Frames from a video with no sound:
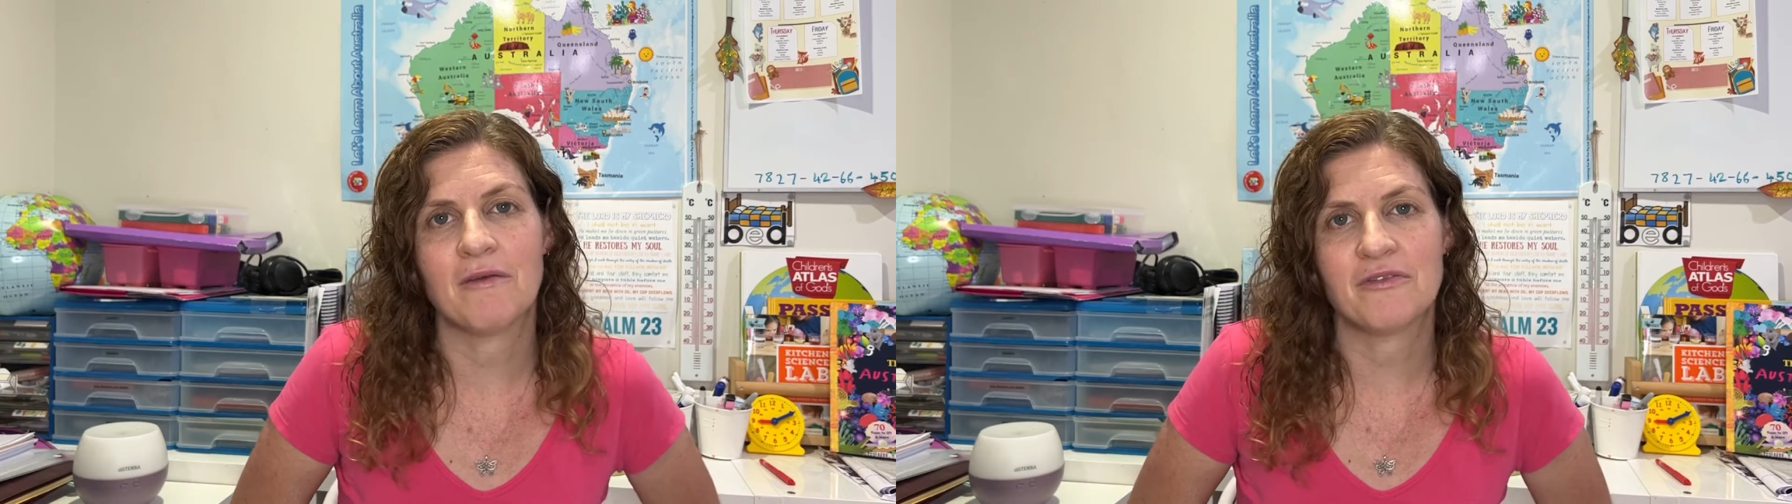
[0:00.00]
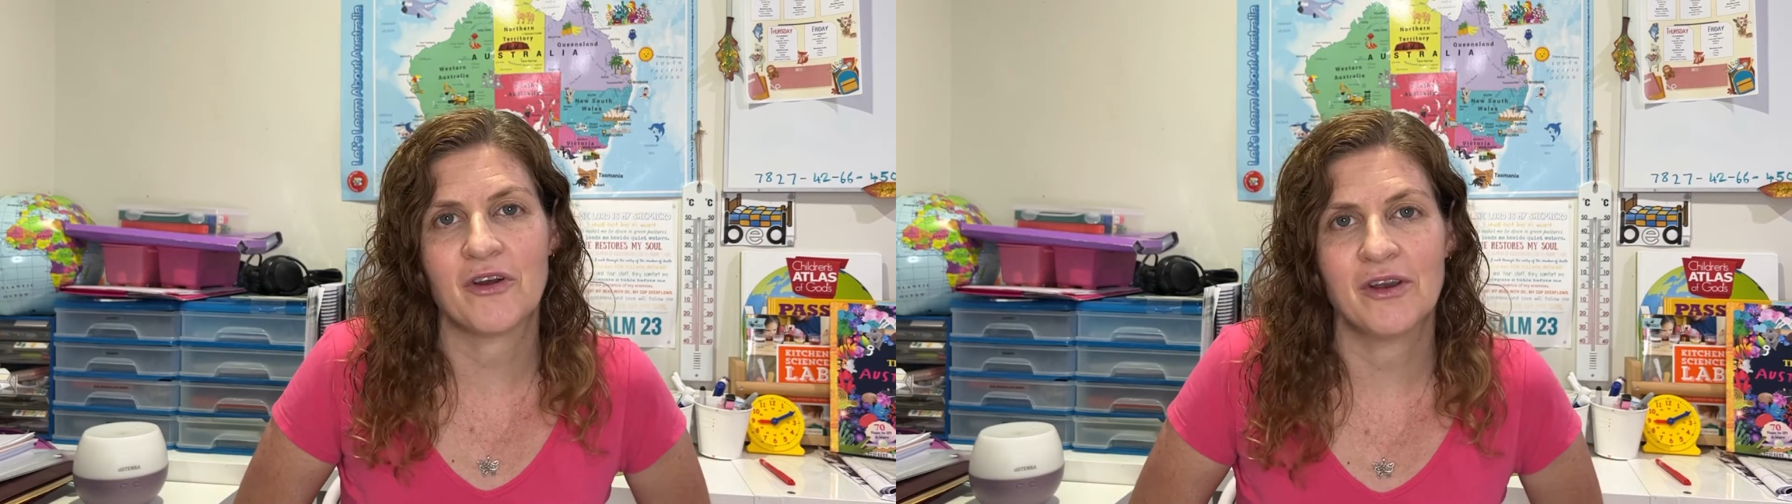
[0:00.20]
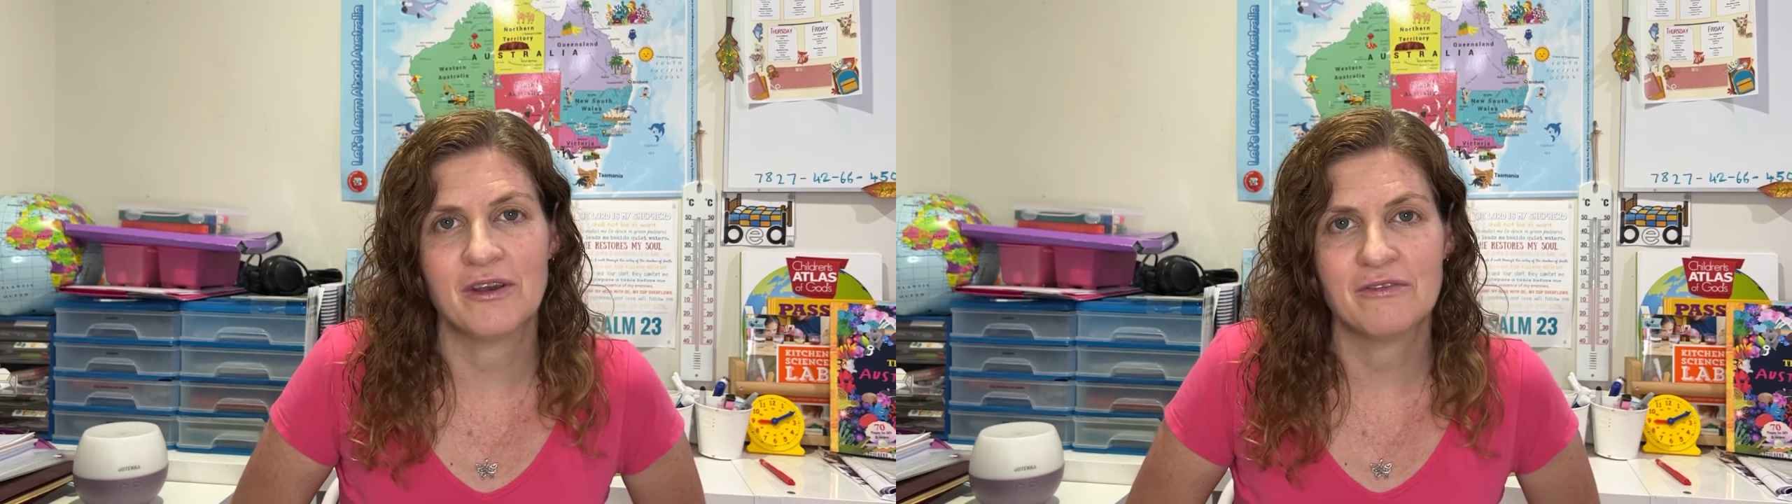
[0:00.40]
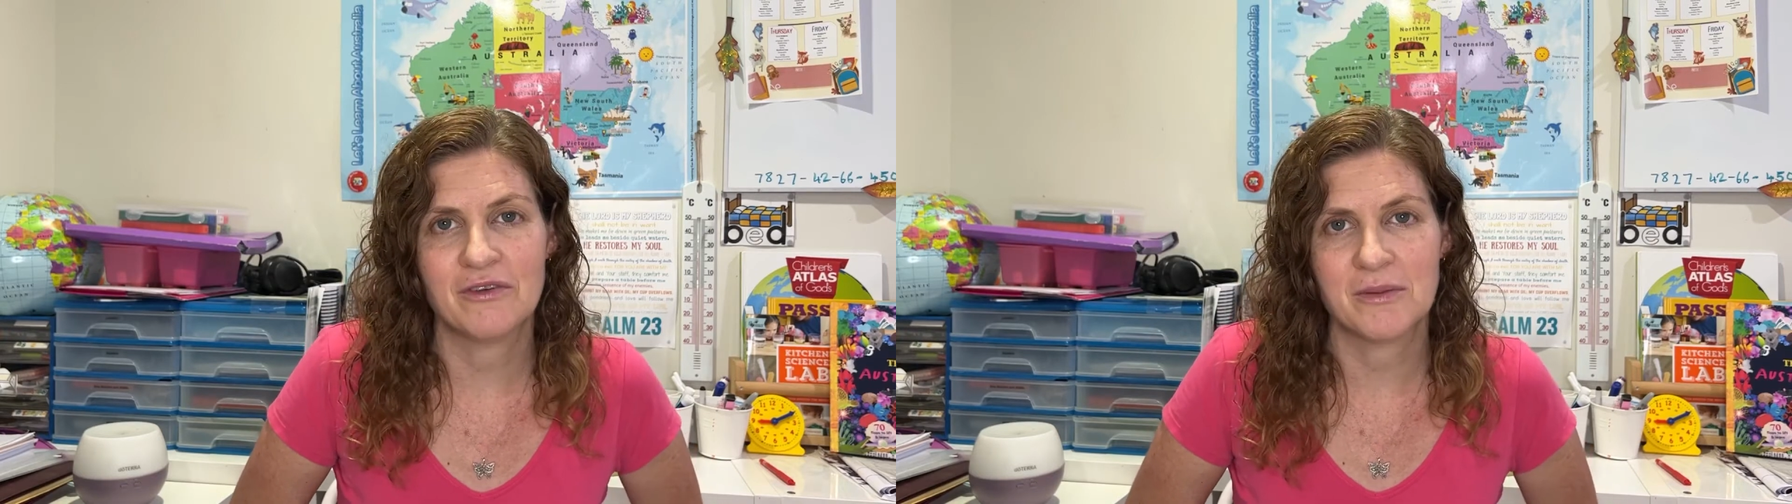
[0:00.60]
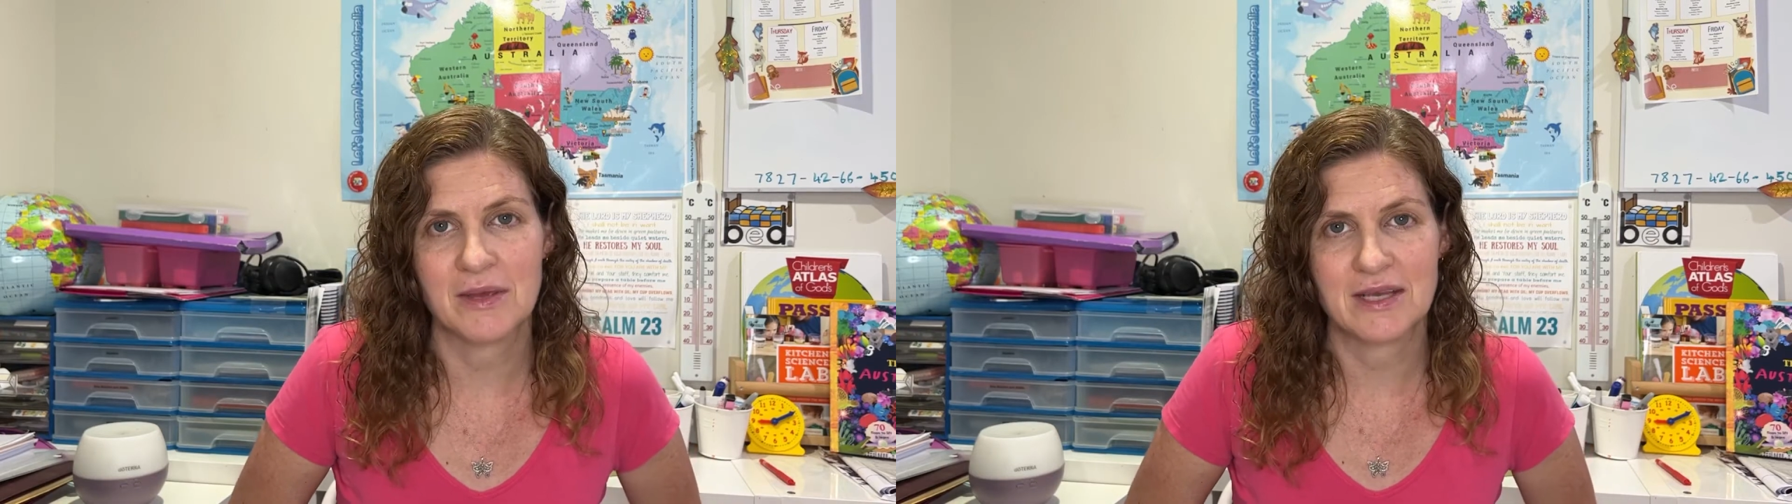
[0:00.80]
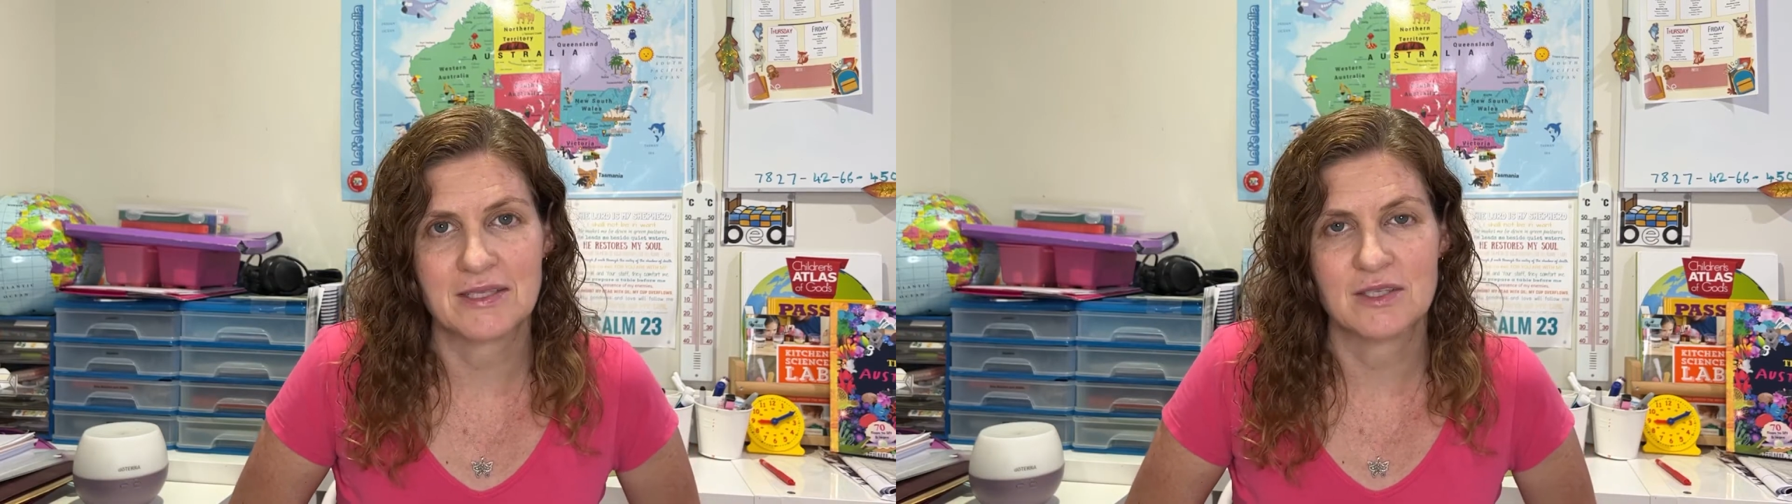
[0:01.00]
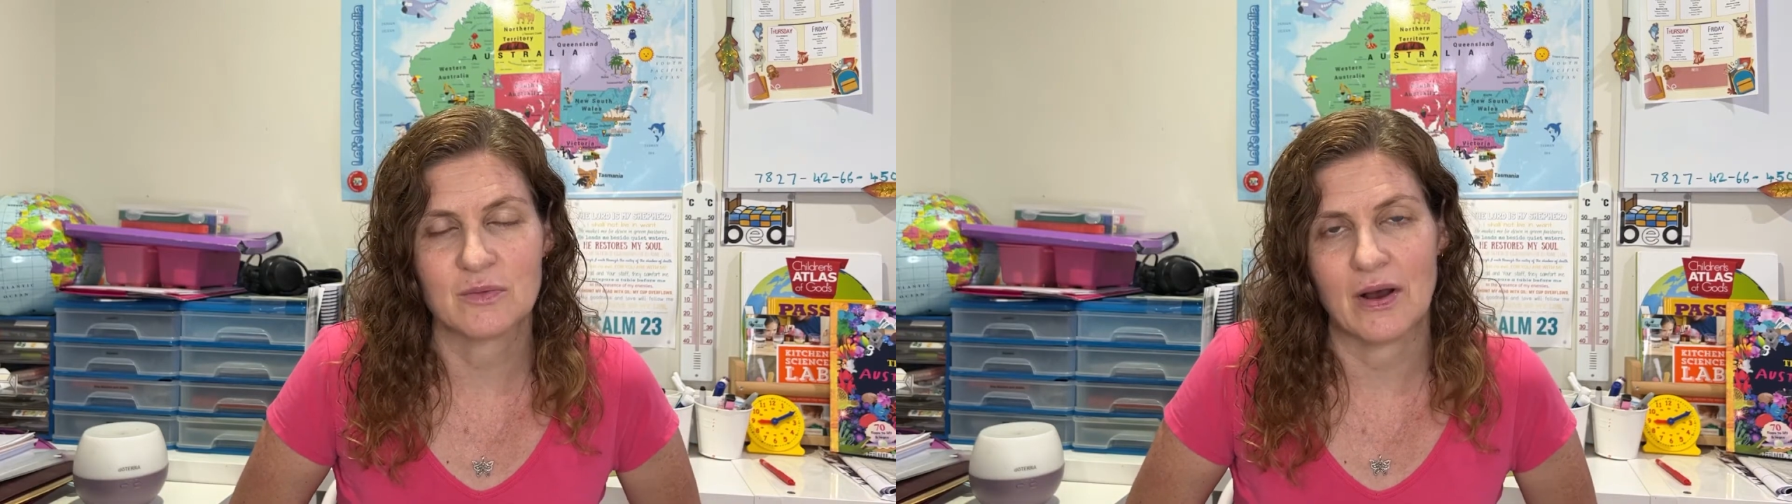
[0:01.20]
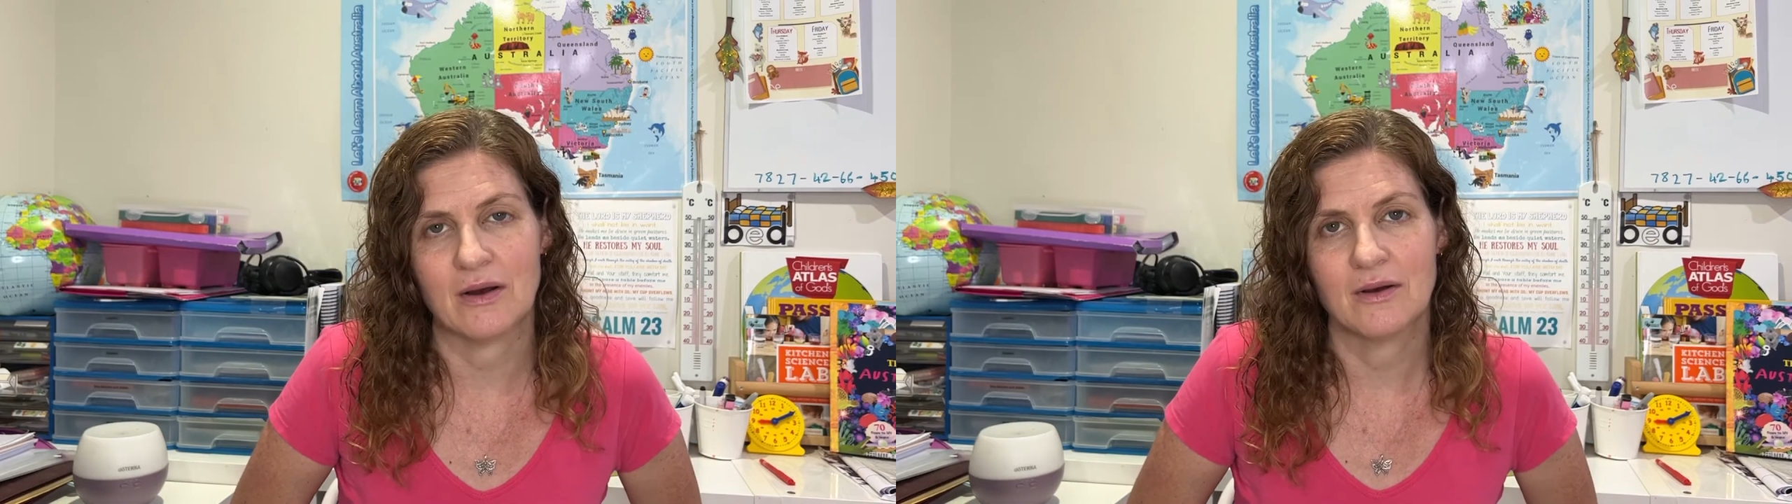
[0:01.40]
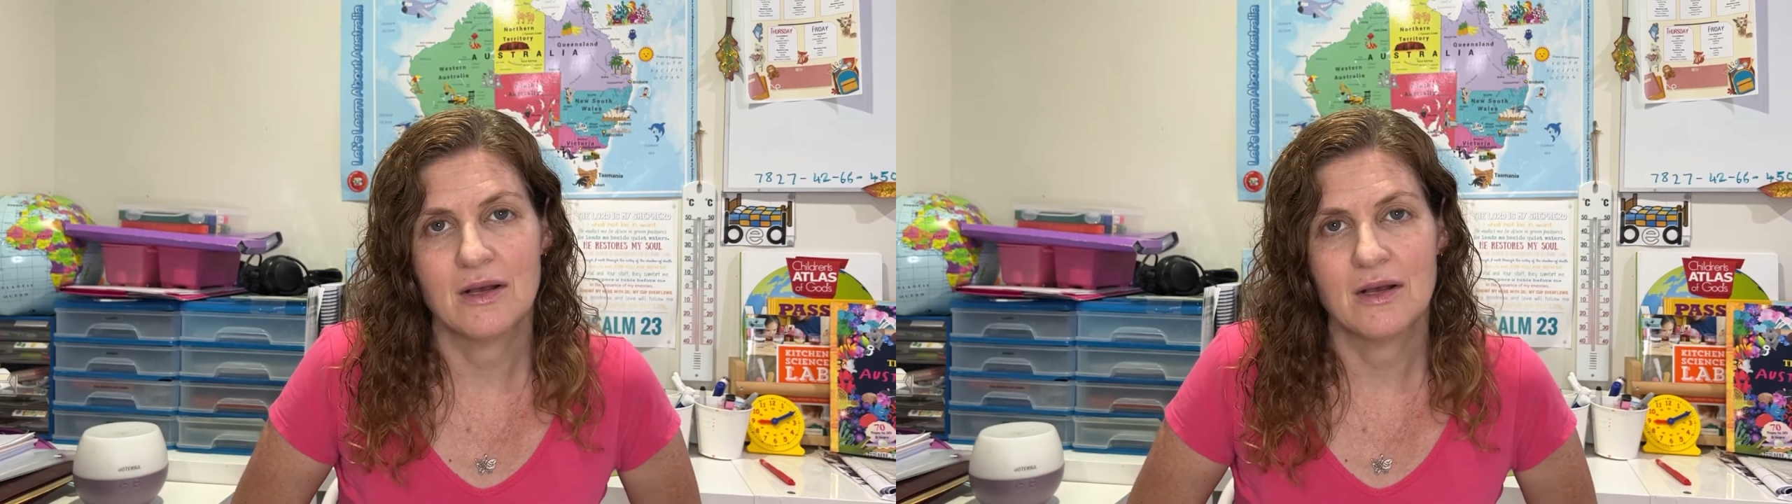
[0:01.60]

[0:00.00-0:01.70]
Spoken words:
thrown in for the mix as well.